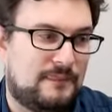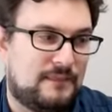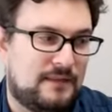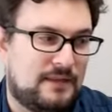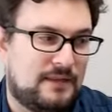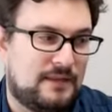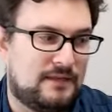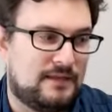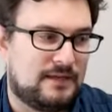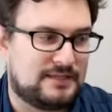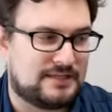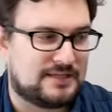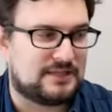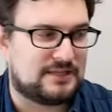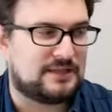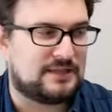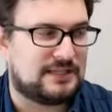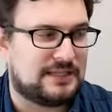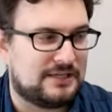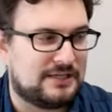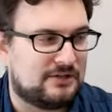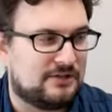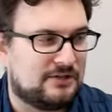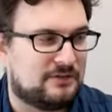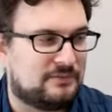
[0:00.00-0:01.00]
Is it
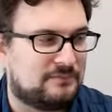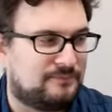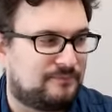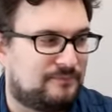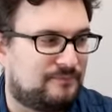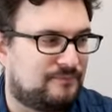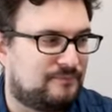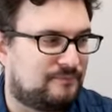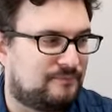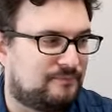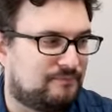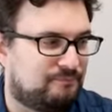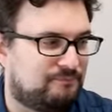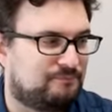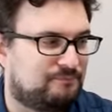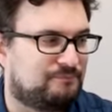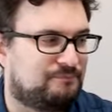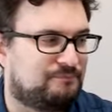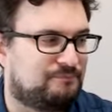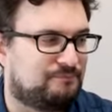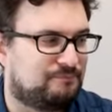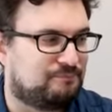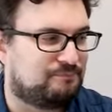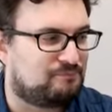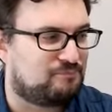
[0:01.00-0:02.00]
legal?
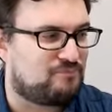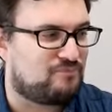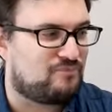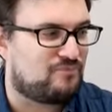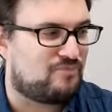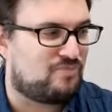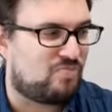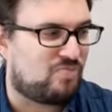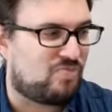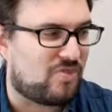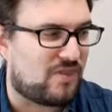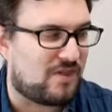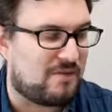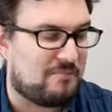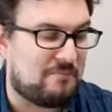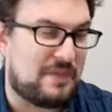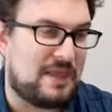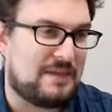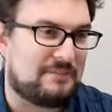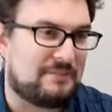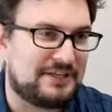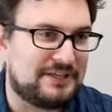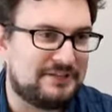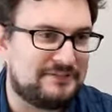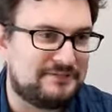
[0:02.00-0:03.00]
Maybe. Maybe.